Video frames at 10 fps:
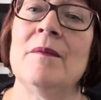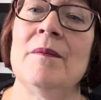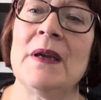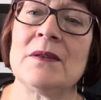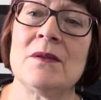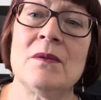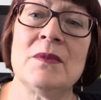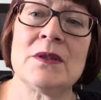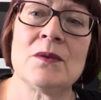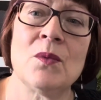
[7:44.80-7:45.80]
Back to old
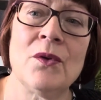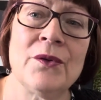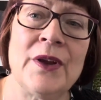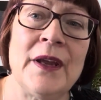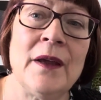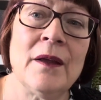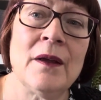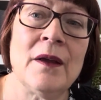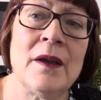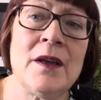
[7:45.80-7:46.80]
Mr. Wand here.
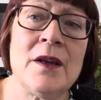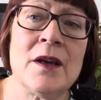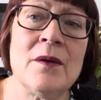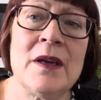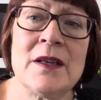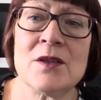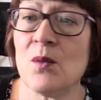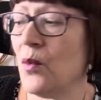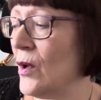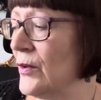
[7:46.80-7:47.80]
You know, it's a
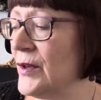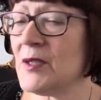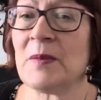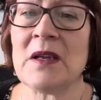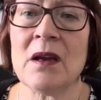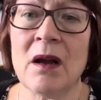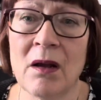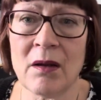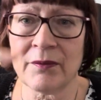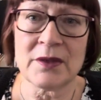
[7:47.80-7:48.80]
wand, it's been
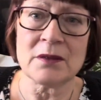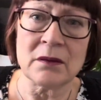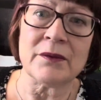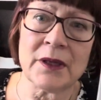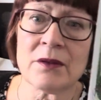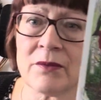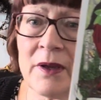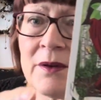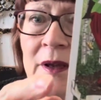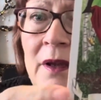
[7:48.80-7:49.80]
carved, it's got things
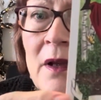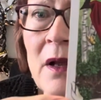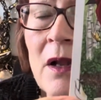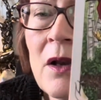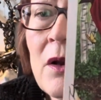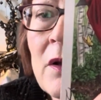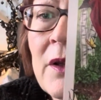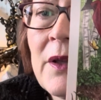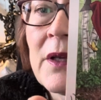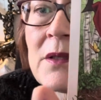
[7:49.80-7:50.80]
around it. Look at
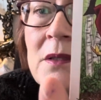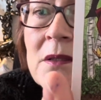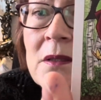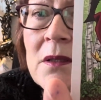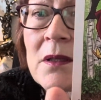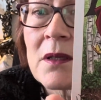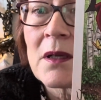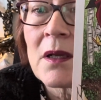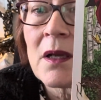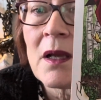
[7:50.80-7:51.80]
this.
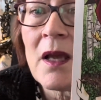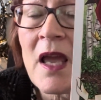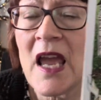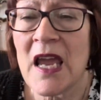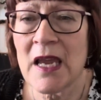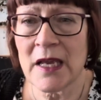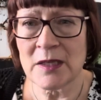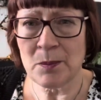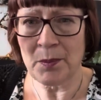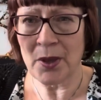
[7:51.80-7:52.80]
It is
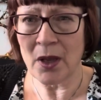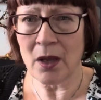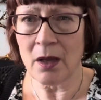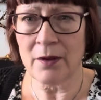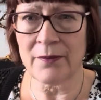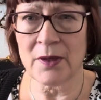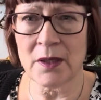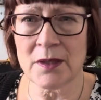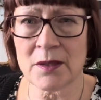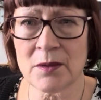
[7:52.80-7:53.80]

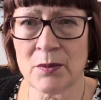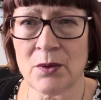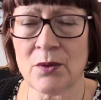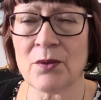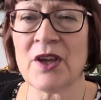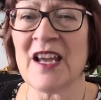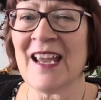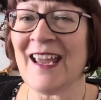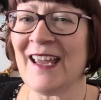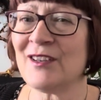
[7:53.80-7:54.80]
perfectly smooth.
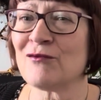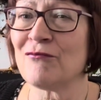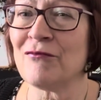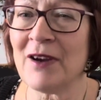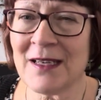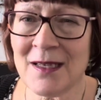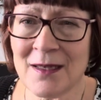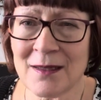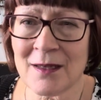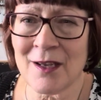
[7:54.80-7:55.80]
It's ready
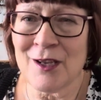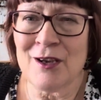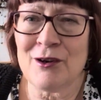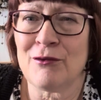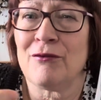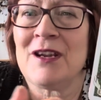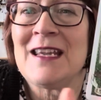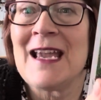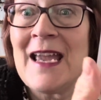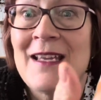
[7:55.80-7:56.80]
to
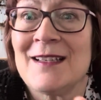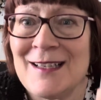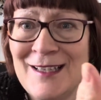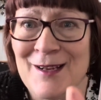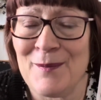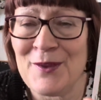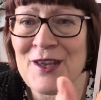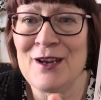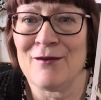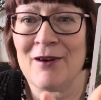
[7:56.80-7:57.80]
create
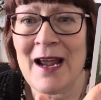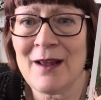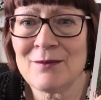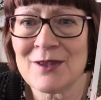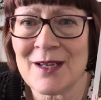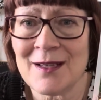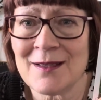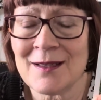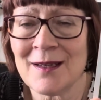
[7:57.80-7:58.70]
something around it.